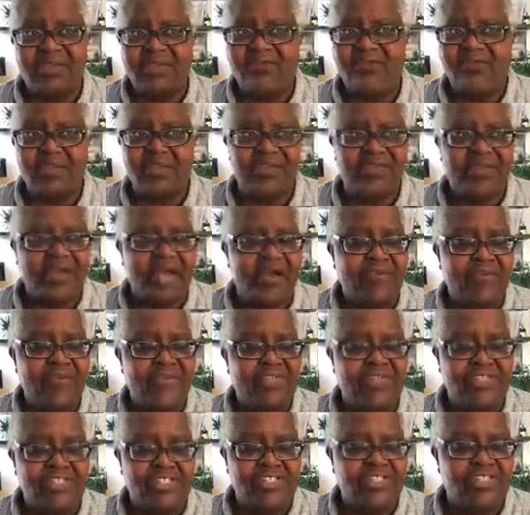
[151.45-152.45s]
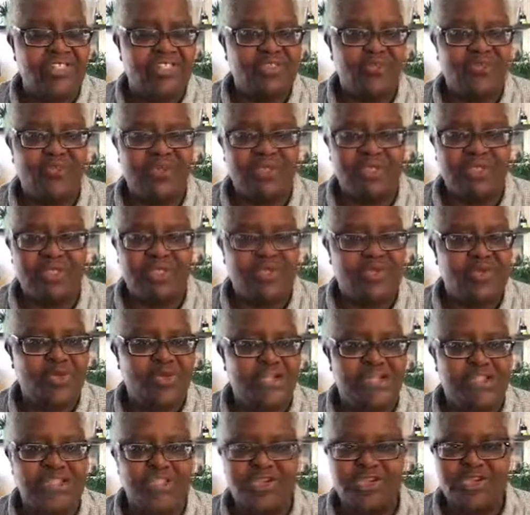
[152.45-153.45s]
and forth conversation
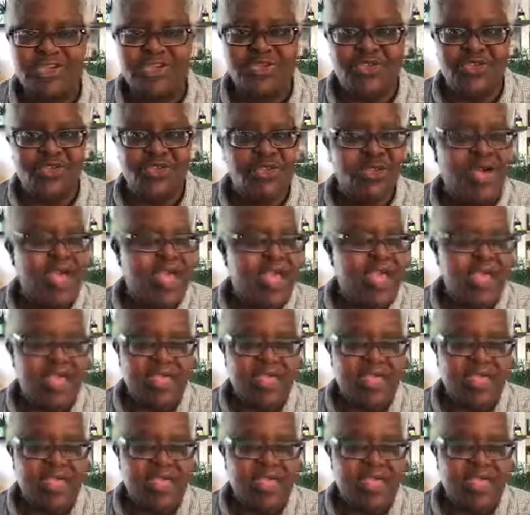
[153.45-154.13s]
between you